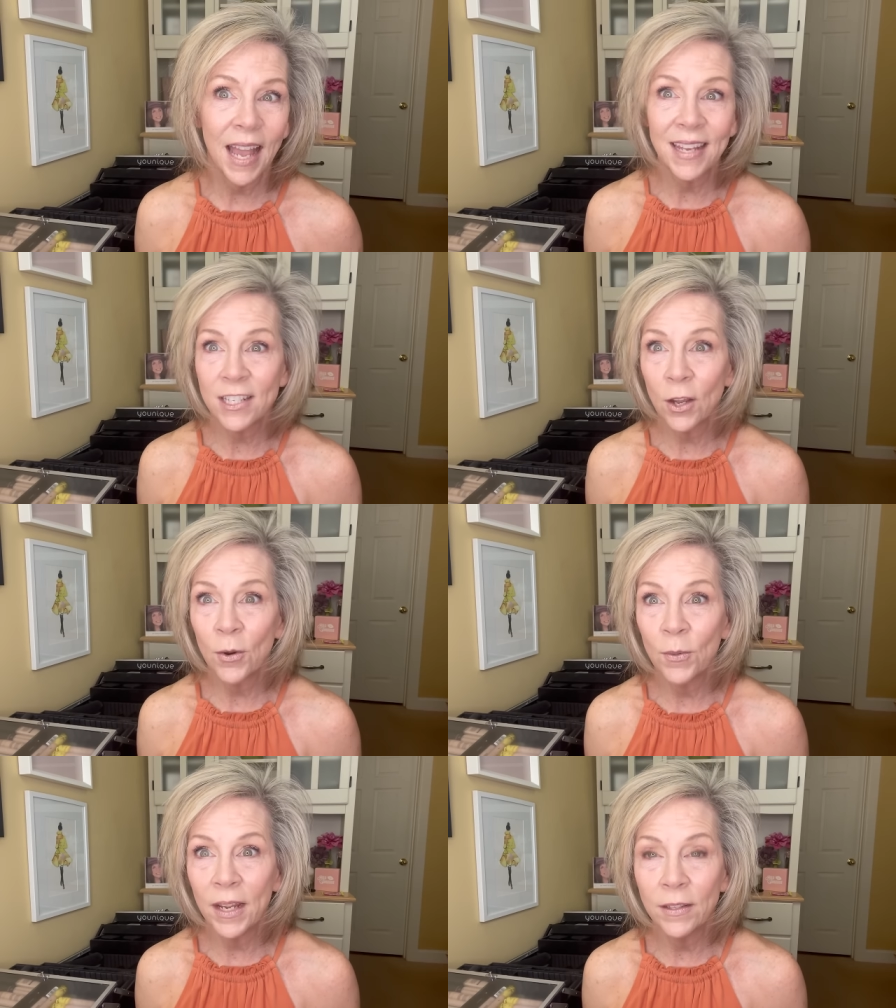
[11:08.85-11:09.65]
and
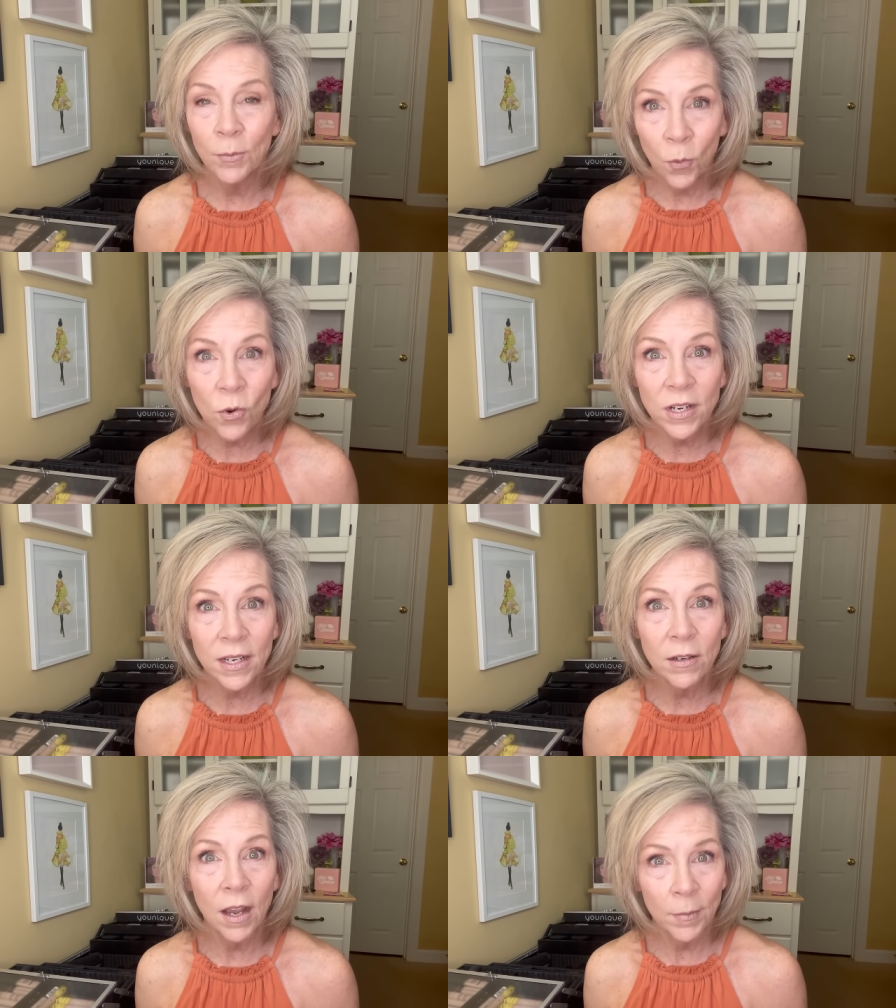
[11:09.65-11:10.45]
so in the
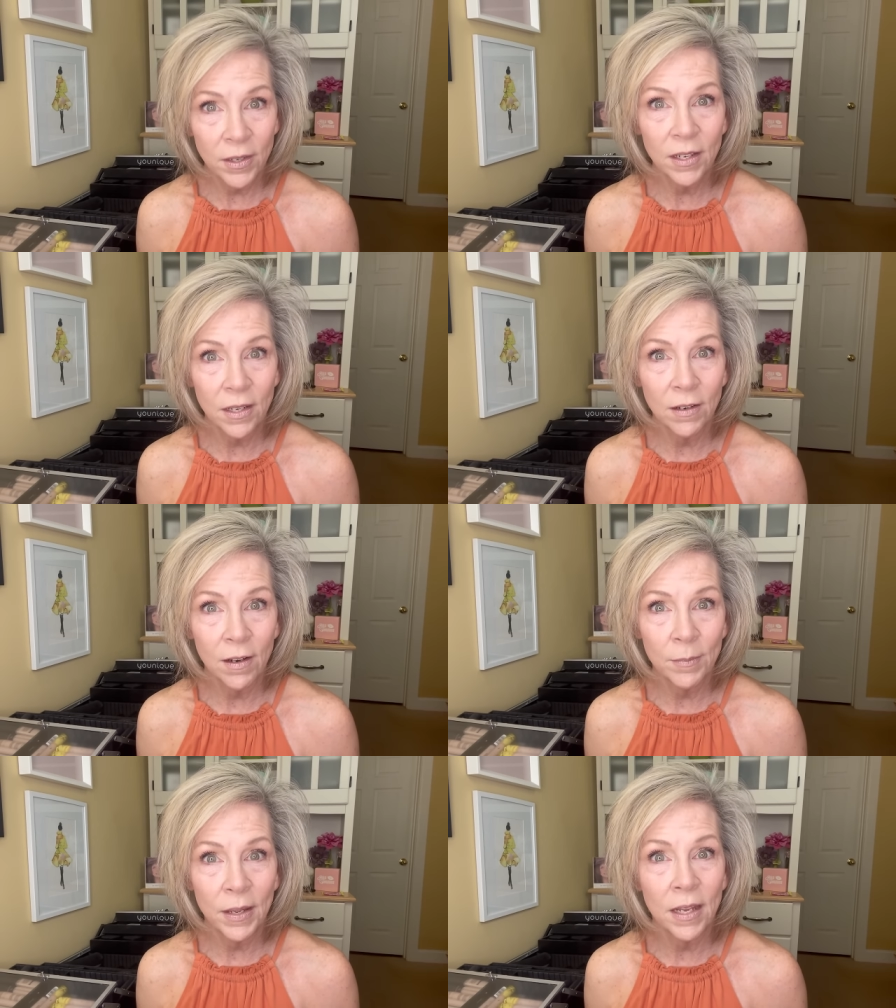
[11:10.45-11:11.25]
morning, I'm going to get
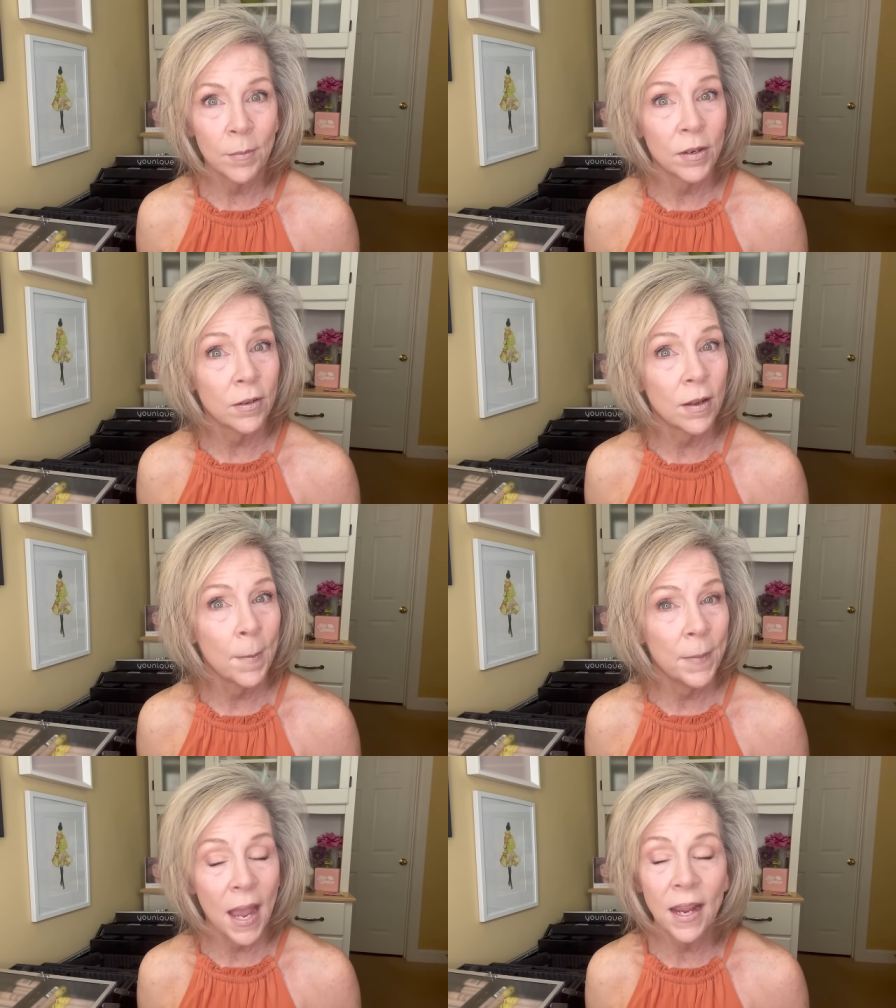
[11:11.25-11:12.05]
up and I'm going to
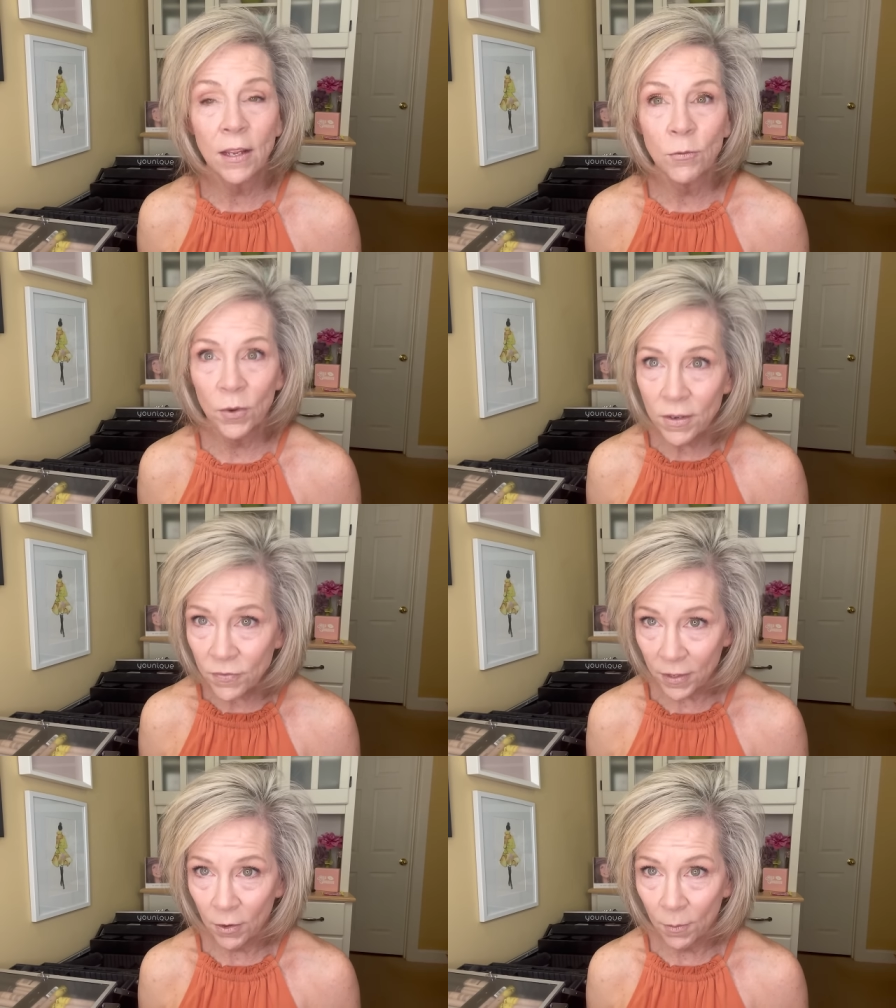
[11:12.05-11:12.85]
come back and
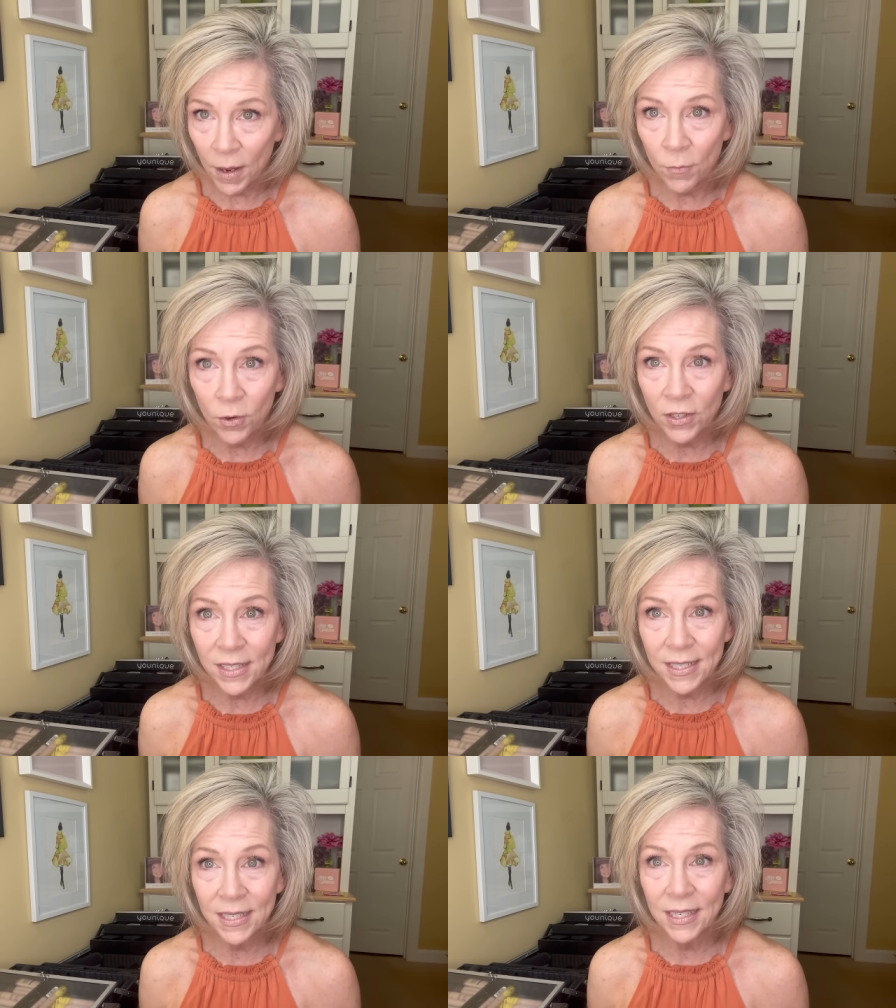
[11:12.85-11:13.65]
refilm. And we're going to
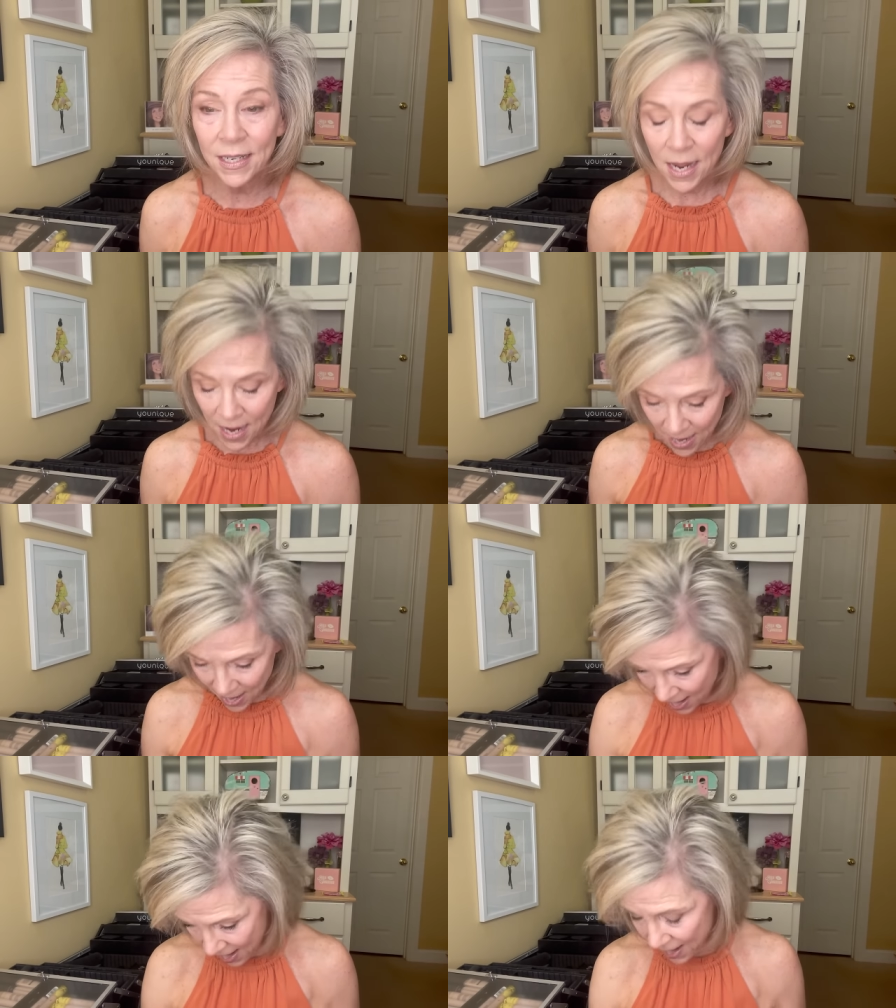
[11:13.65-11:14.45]
see
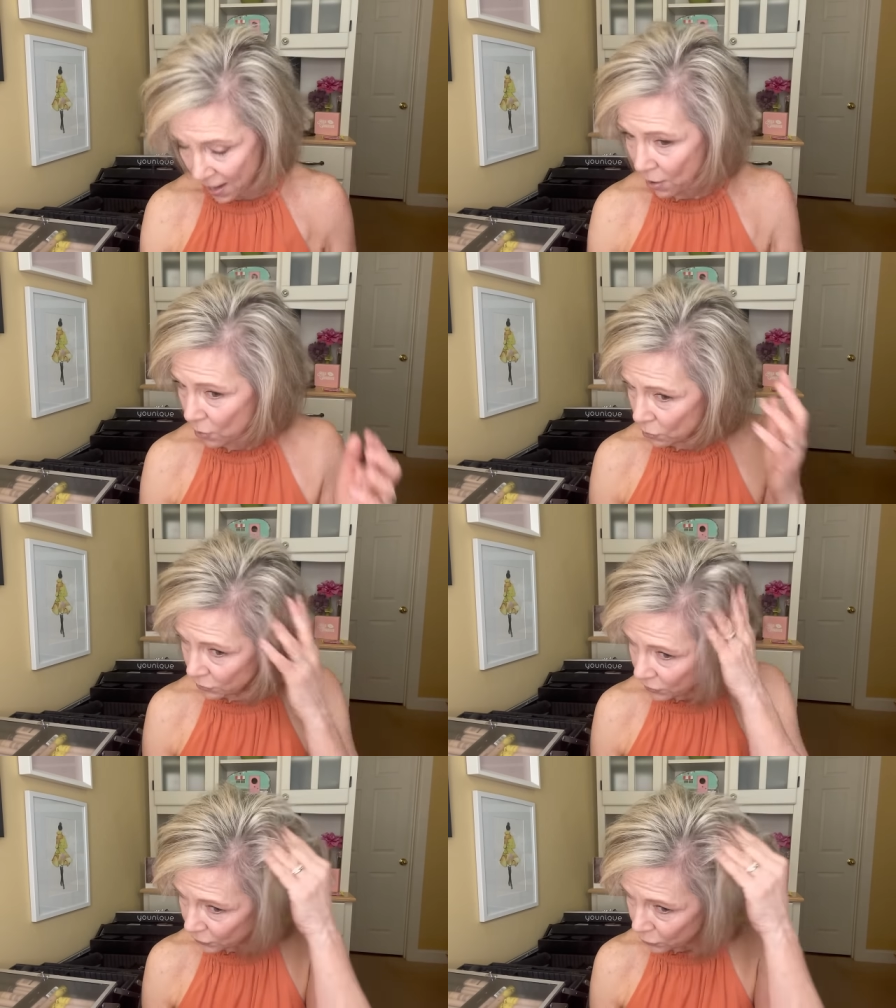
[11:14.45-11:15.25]
how the